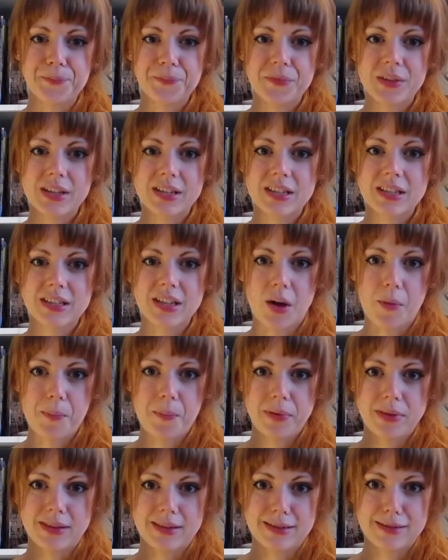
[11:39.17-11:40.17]
stop
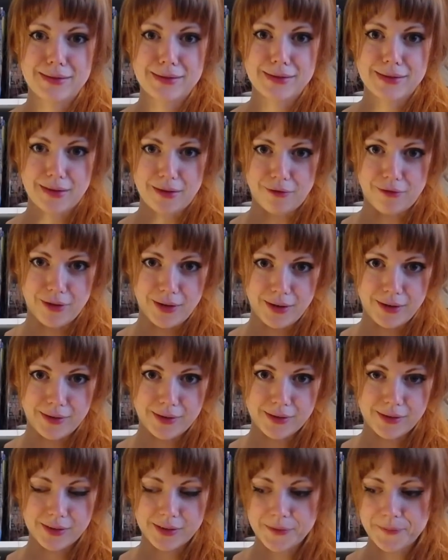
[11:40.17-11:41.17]
this
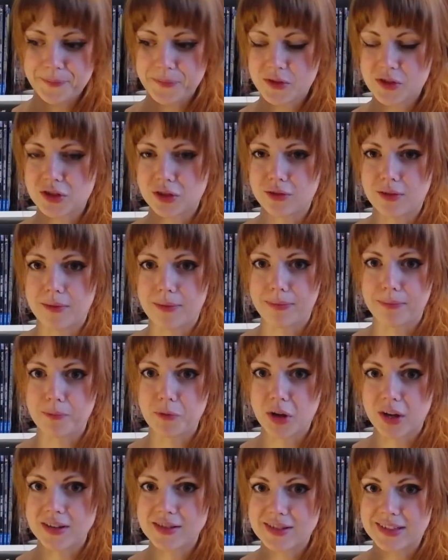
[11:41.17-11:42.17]
series. So I'm
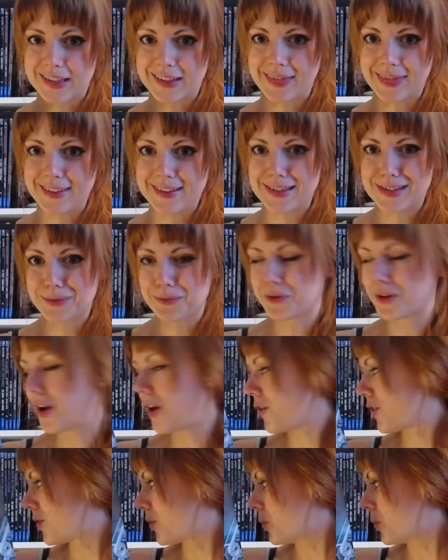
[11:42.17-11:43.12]
gonna sell this one as